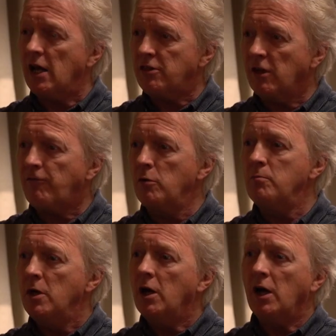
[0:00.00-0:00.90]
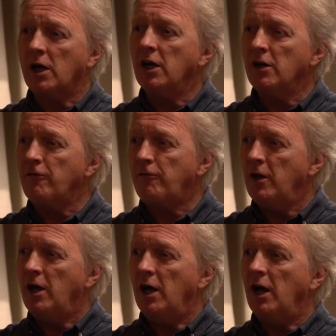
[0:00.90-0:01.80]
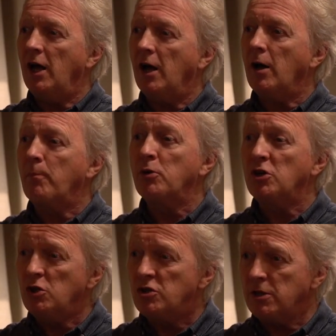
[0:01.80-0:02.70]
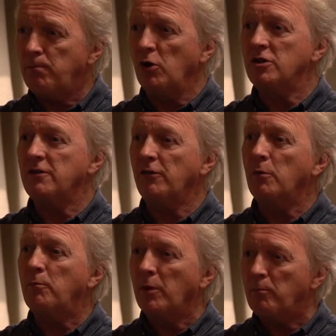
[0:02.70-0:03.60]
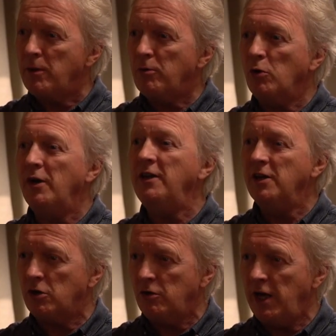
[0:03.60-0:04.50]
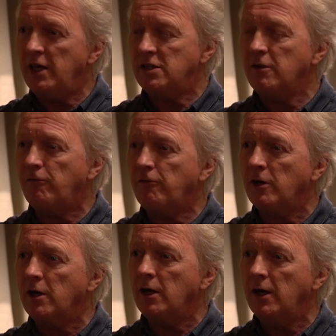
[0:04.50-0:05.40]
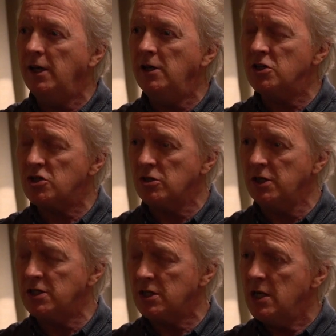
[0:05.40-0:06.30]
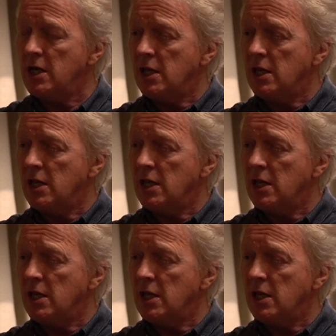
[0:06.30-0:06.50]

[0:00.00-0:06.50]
And I think from a kind of a producer point of view, people who are in the creative industries,